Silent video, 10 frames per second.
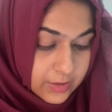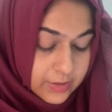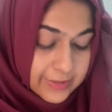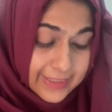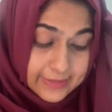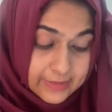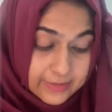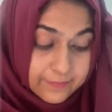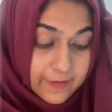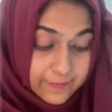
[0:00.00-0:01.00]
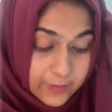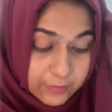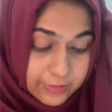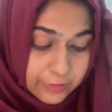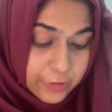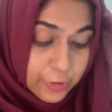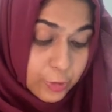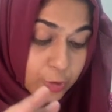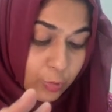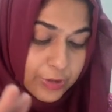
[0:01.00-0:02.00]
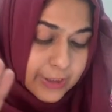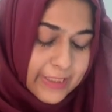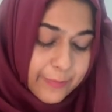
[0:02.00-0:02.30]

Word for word: yes 5000 so total